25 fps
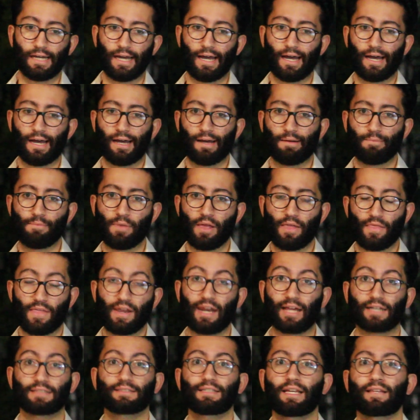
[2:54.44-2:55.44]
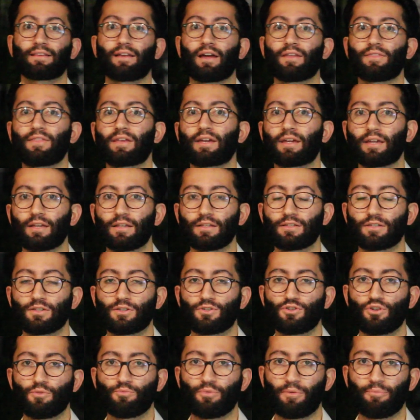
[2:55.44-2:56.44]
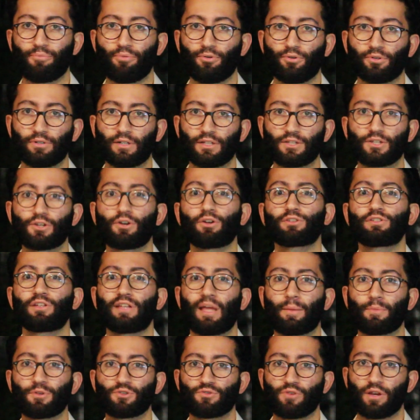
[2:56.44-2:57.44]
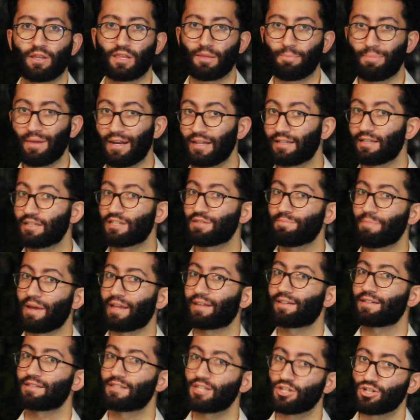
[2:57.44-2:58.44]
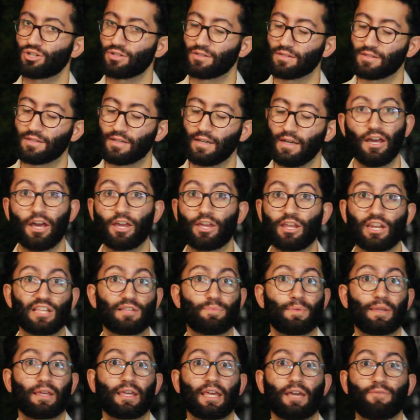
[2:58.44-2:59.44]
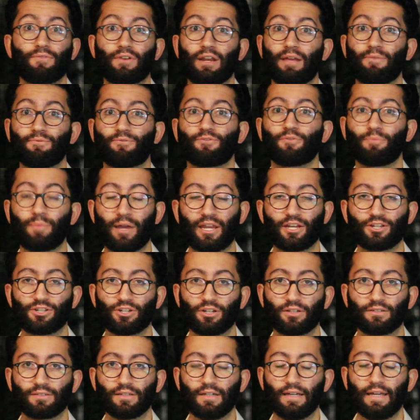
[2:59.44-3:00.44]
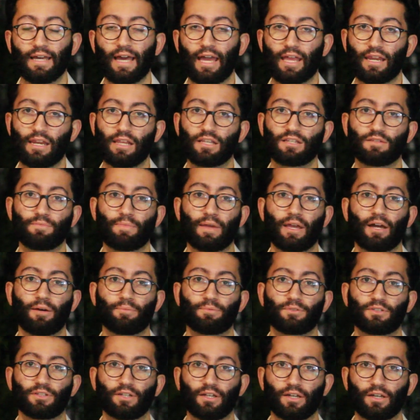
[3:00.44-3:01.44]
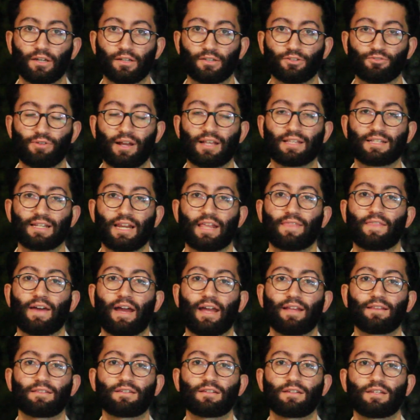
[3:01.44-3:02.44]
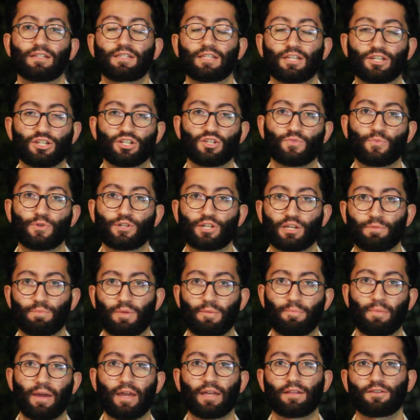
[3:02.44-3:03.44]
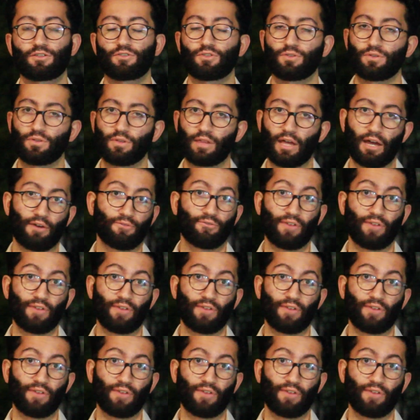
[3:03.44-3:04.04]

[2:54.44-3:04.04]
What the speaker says: The next thing that I think is super important is you've got to demonstrate the ability to make decisions. You need to be given information and you need to be able to translate that into decisions which can be made that